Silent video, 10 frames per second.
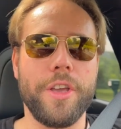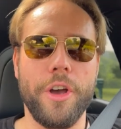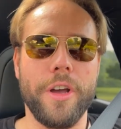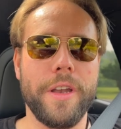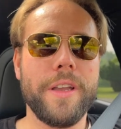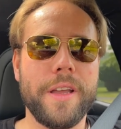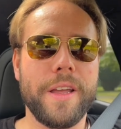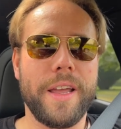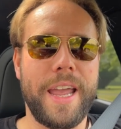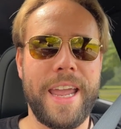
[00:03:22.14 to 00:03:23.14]
good
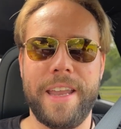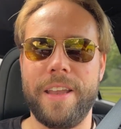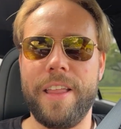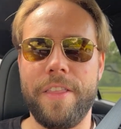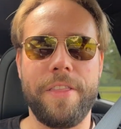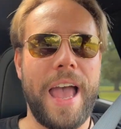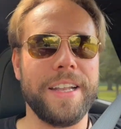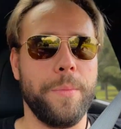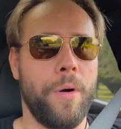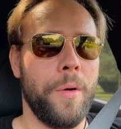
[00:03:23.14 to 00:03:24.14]
in
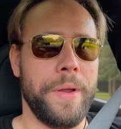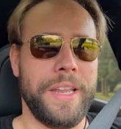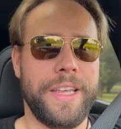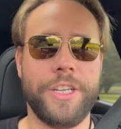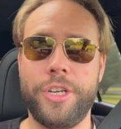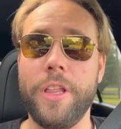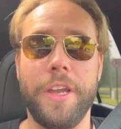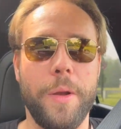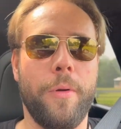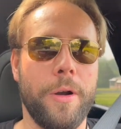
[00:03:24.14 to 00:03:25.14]
that department, in the
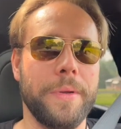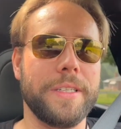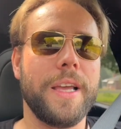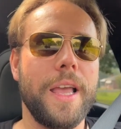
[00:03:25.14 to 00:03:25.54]
agility department,